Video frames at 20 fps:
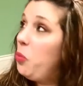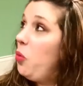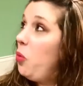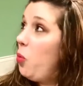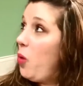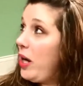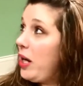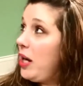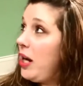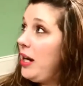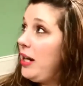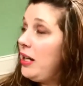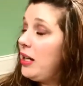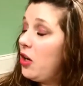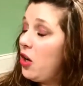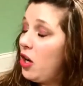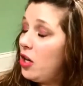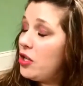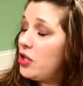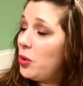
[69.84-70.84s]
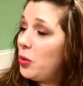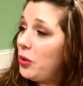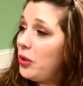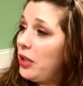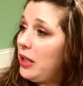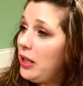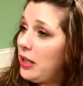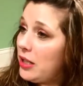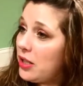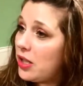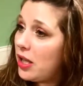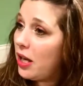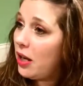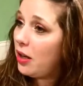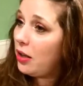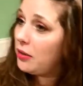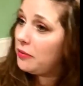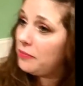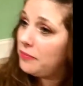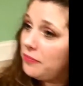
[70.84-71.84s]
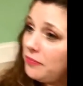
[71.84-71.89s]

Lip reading: what kind of contouring is there?